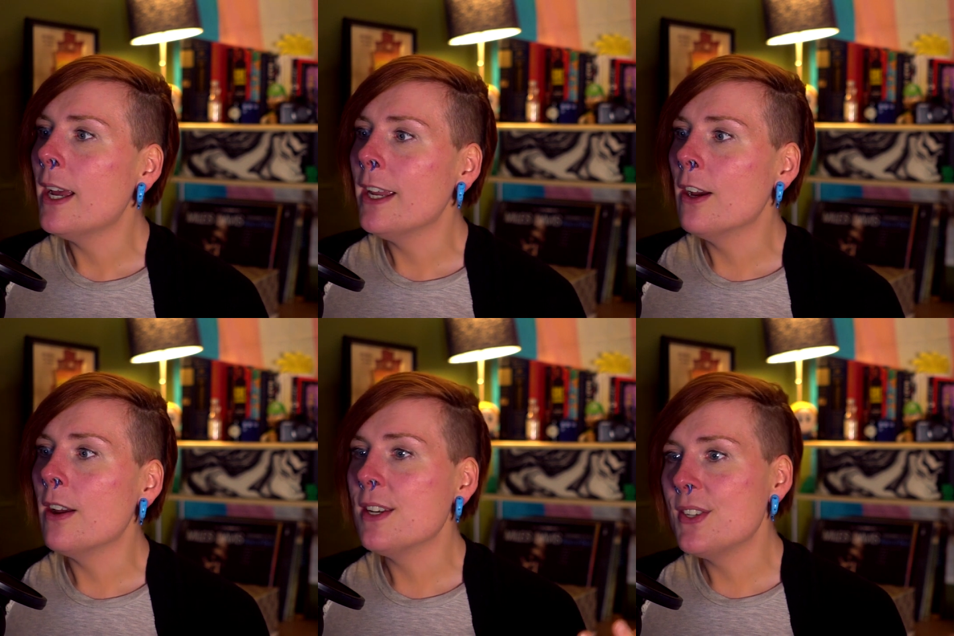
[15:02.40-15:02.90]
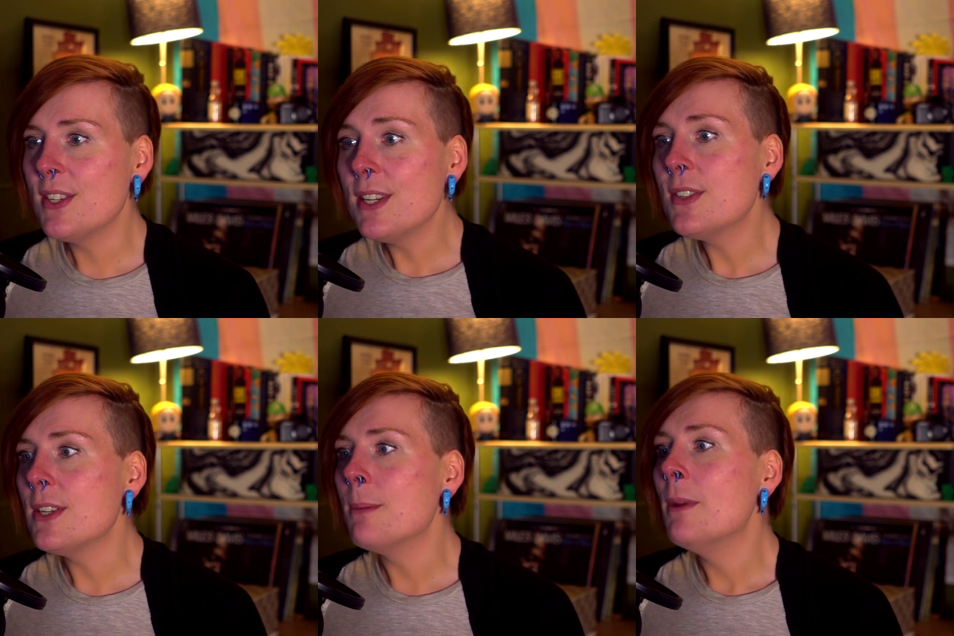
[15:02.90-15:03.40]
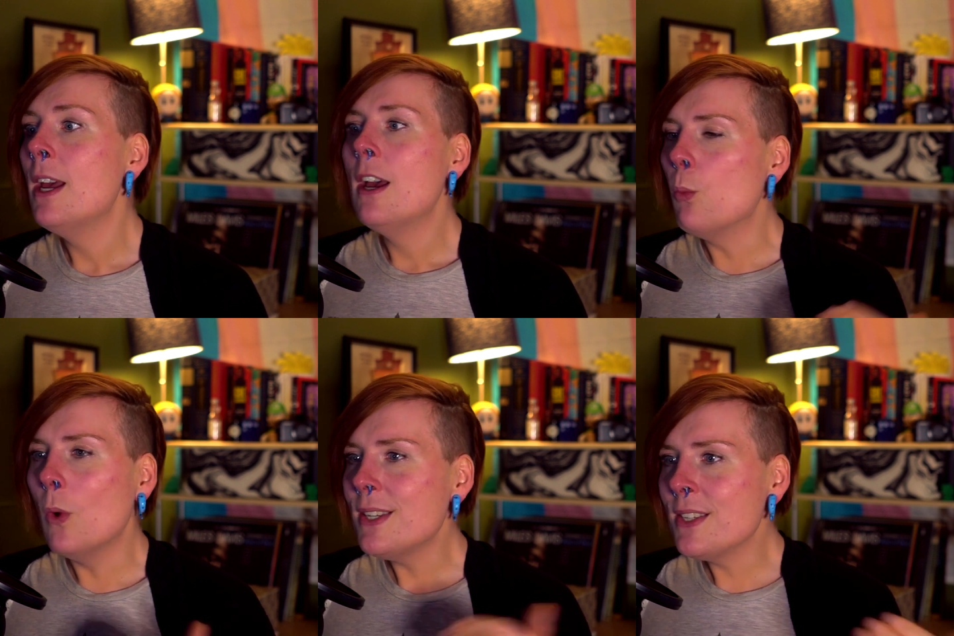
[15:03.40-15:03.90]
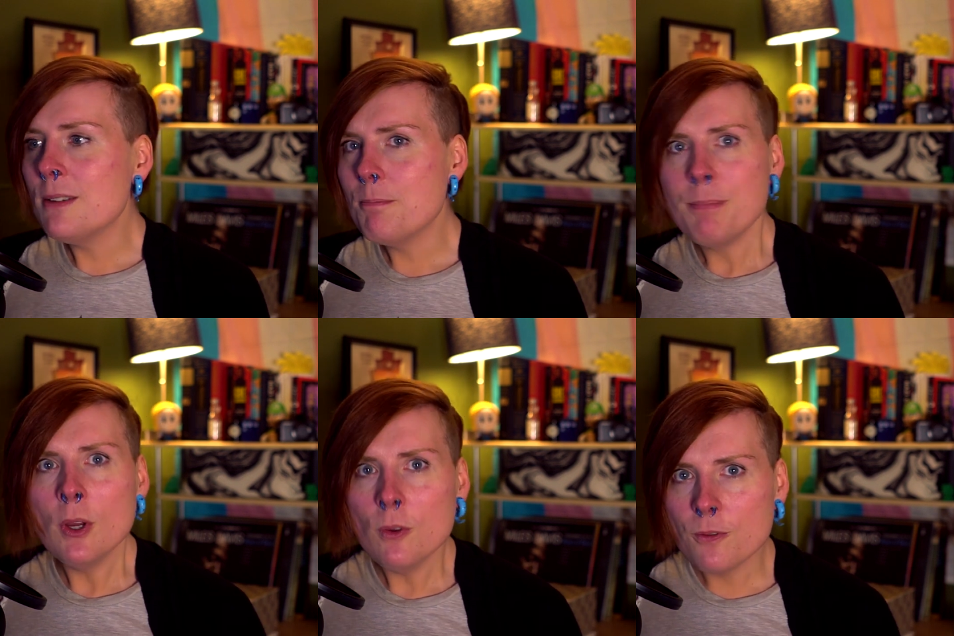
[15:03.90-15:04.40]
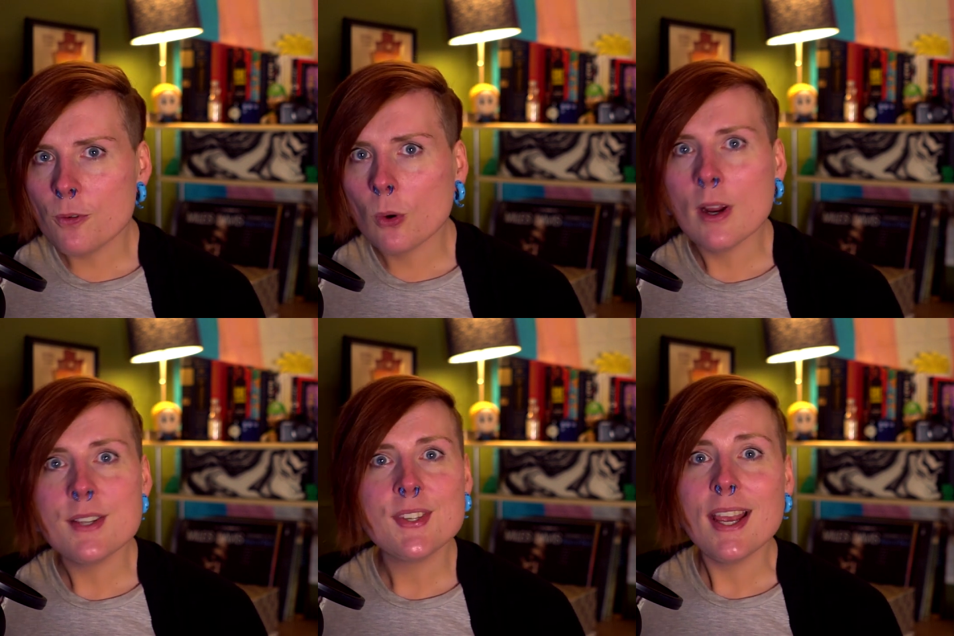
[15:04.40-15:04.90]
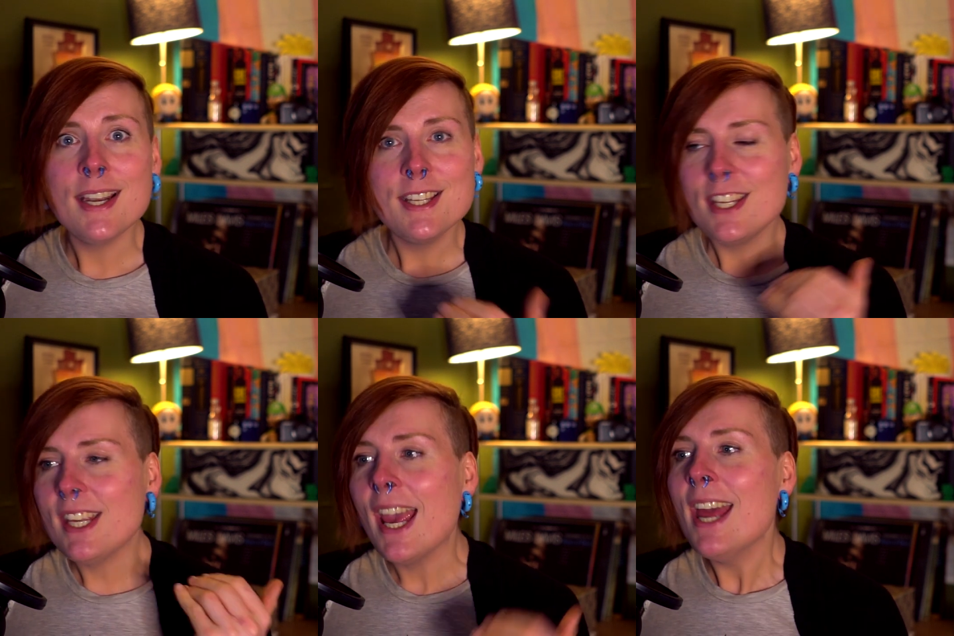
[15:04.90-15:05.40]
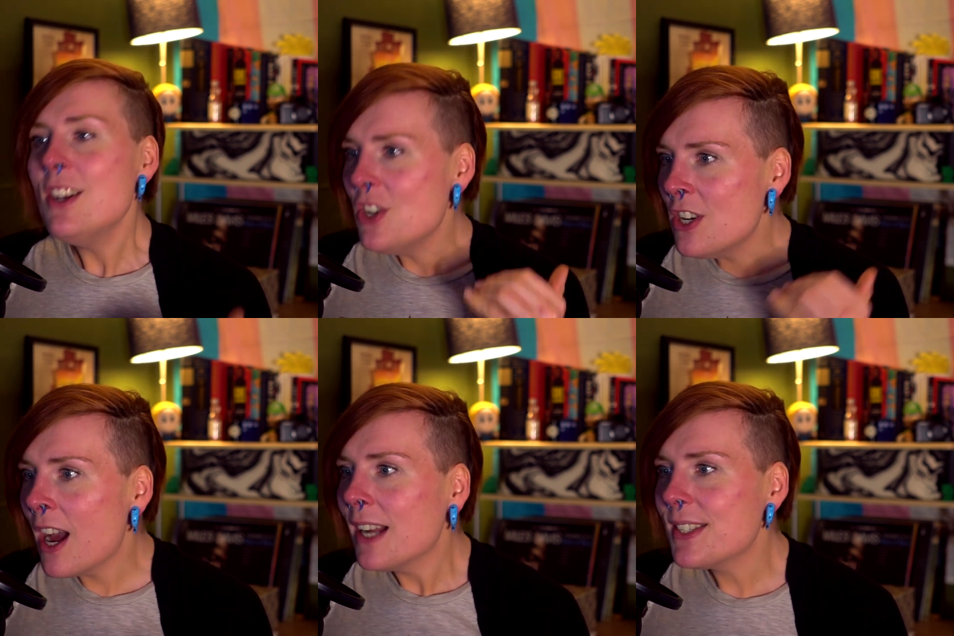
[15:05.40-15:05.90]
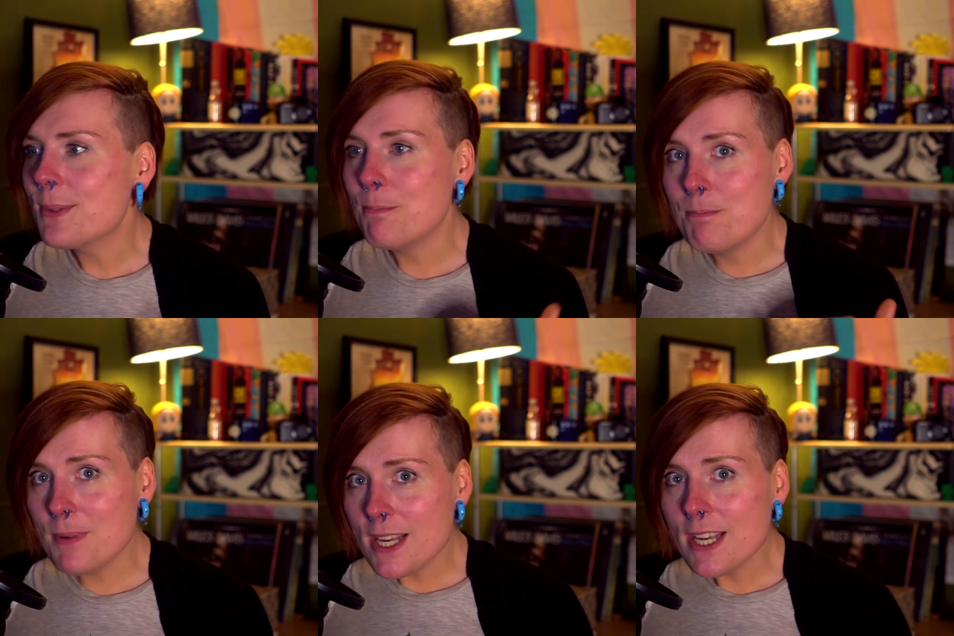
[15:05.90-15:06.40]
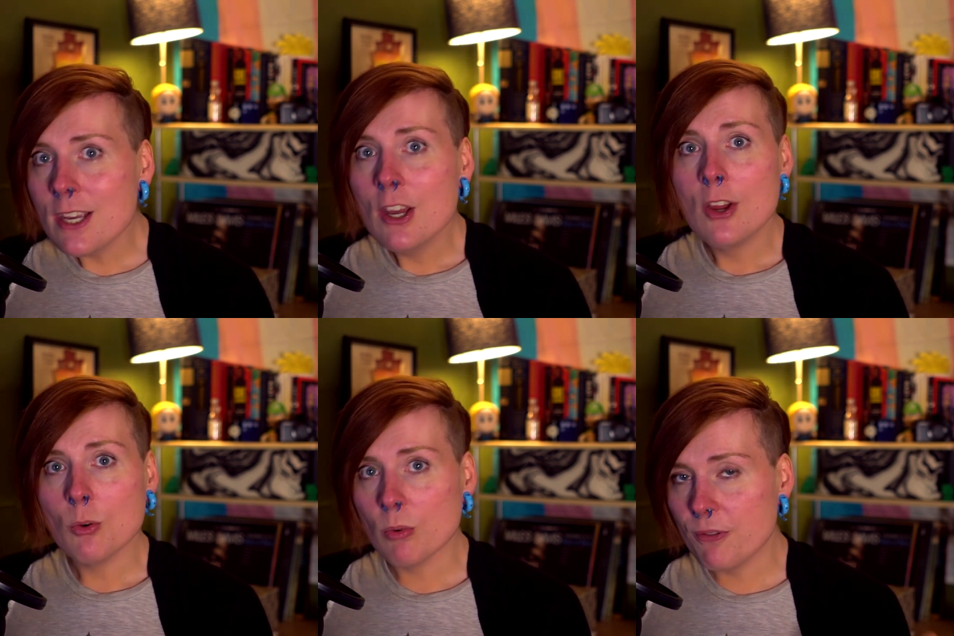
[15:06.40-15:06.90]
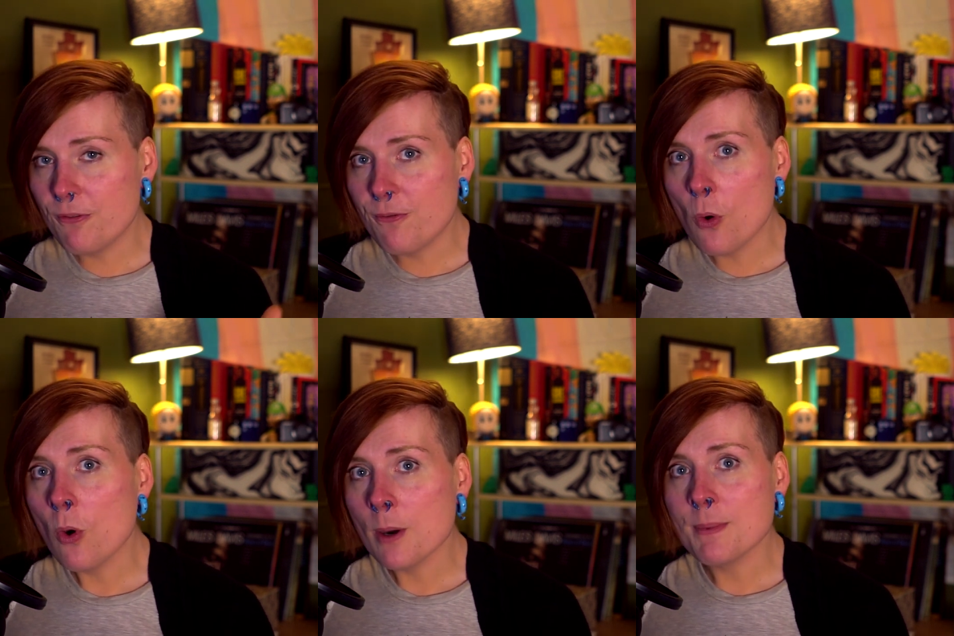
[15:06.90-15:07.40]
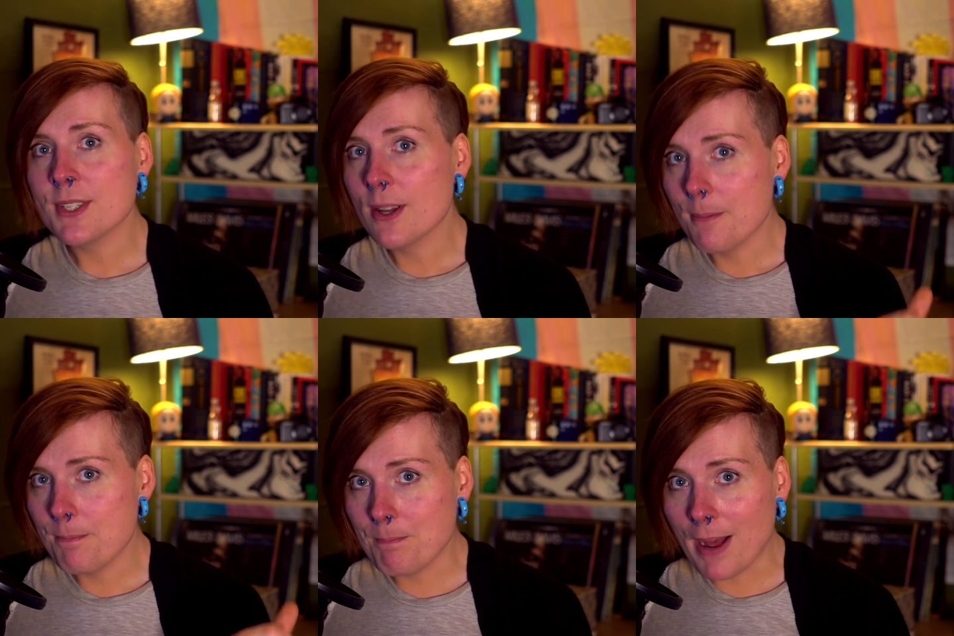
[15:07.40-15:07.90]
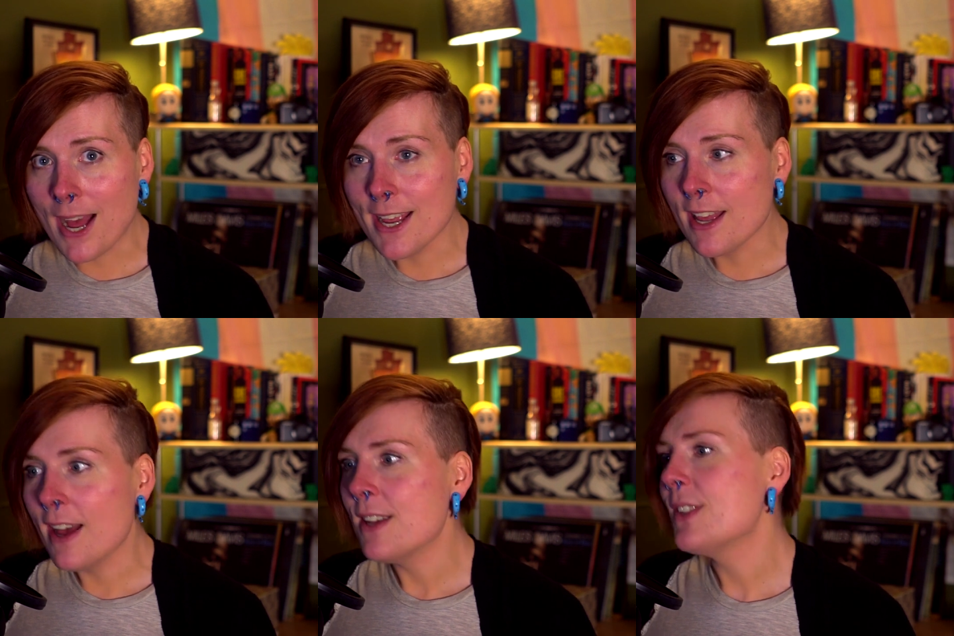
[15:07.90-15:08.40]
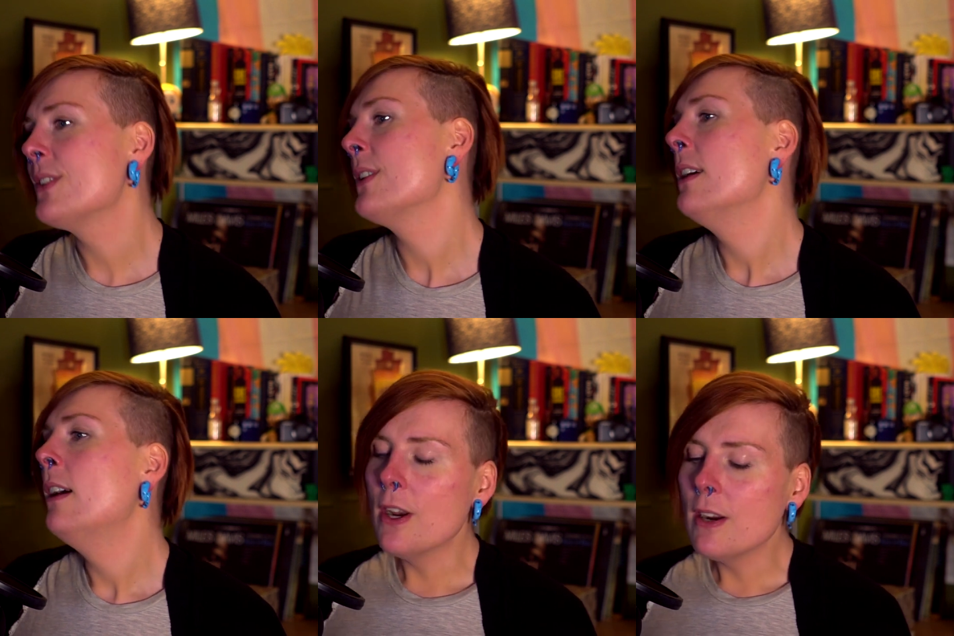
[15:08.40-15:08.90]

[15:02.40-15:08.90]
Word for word: relying on a system that wasn't built for us and cannot be reformed by us.